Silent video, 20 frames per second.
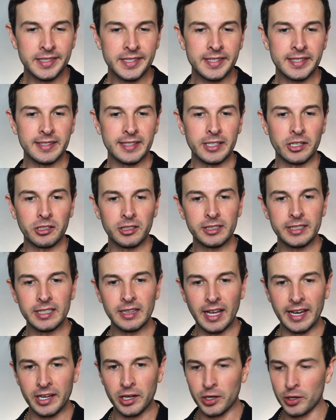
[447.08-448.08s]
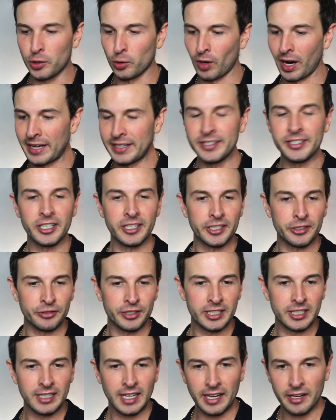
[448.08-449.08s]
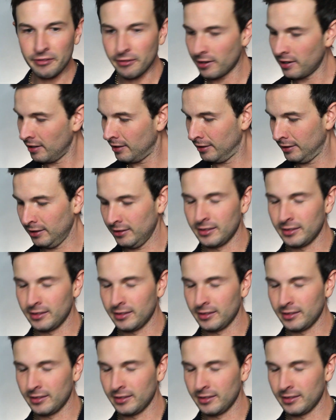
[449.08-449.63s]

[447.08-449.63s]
This is literally like Grindr in real life.